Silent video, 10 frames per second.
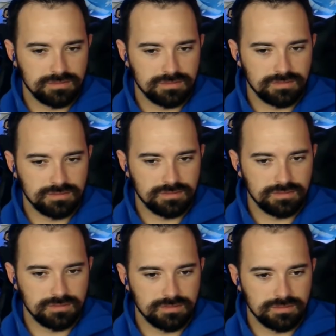
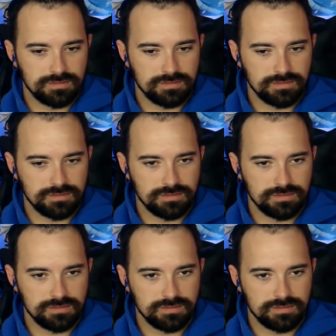
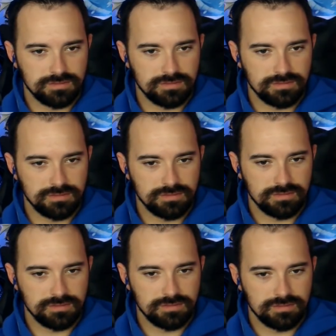
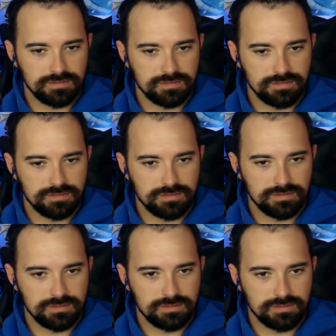No words are spoken by the person on screen.